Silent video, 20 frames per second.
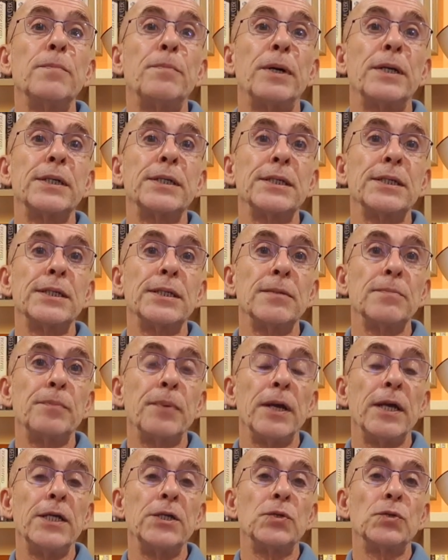
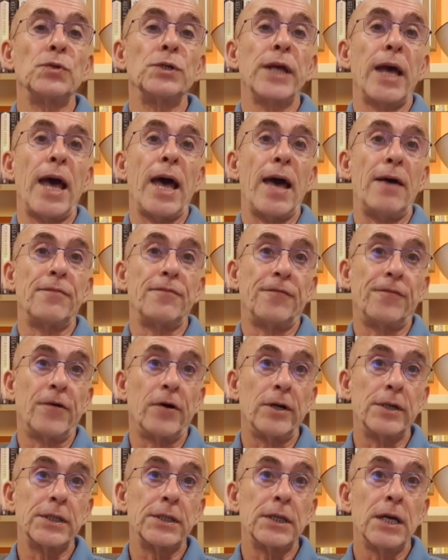participate to the
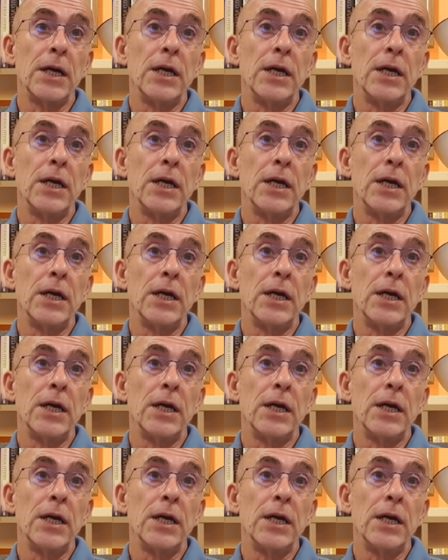effort,